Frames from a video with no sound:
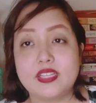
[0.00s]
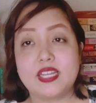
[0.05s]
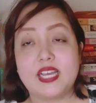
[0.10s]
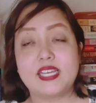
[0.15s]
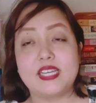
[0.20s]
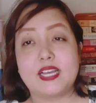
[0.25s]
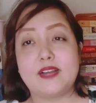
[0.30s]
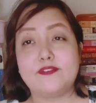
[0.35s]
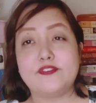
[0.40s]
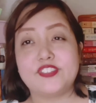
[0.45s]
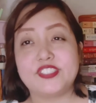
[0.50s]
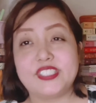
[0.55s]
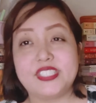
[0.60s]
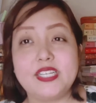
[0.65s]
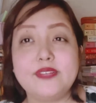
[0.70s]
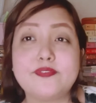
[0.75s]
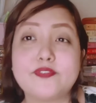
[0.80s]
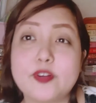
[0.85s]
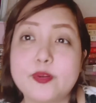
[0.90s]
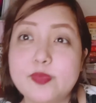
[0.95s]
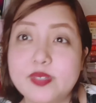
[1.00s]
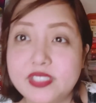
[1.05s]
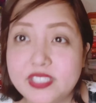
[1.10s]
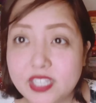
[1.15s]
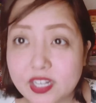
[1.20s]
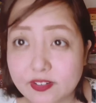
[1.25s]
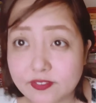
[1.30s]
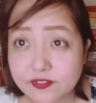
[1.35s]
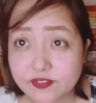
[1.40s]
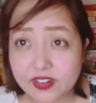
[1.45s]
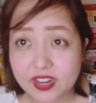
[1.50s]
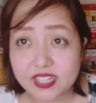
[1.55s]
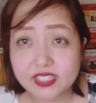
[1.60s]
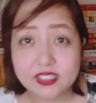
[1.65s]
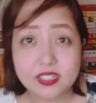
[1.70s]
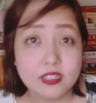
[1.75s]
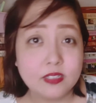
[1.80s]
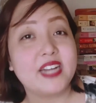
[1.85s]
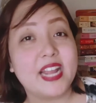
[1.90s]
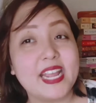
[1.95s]
that I have received from a dear
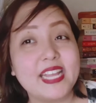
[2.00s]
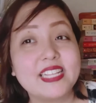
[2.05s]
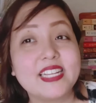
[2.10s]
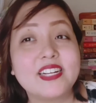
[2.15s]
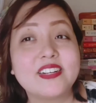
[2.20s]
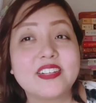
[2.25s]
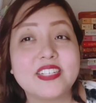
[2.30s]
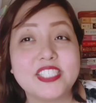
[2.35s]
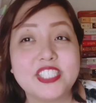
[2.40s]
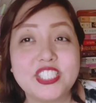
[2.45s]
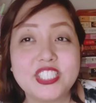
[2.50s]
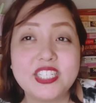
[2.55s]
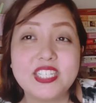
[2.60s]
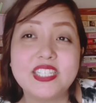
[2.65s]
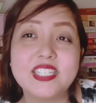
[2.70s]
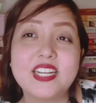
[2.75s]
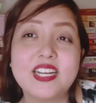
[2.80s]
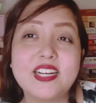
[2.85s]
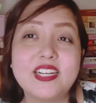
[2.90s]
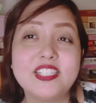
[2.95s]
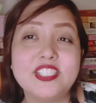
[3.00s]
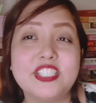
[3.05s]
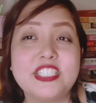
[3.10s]
friend, Regina.